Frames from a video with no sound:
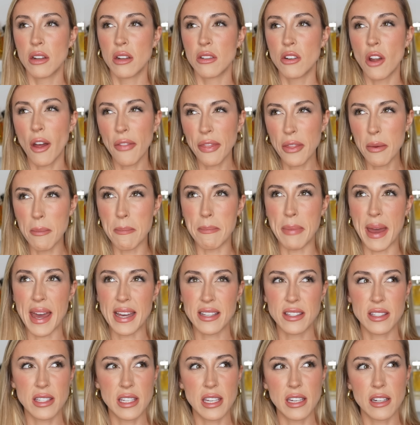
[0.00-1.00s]
not the
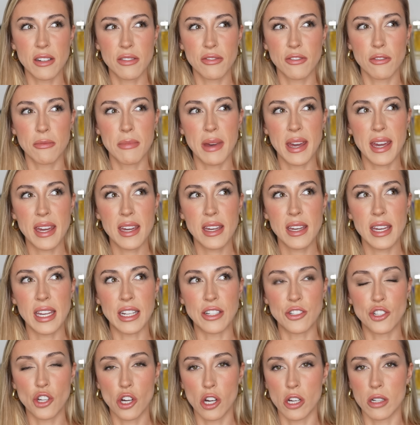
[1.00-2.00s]
best year for me
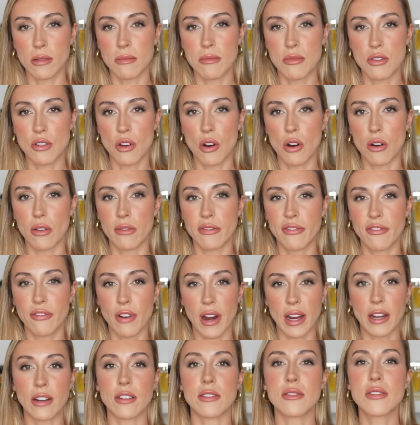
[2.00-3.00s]
in terms of
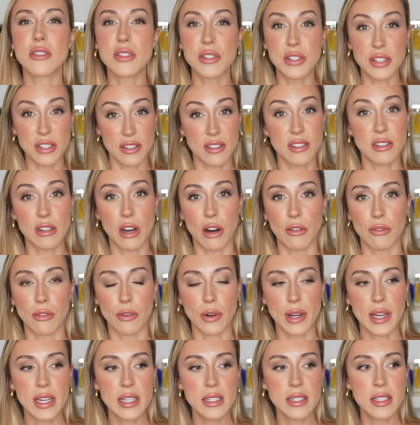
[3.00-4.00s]
fragrance
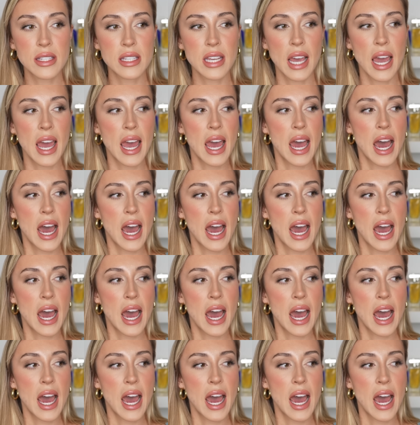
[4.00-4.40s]
discoveries.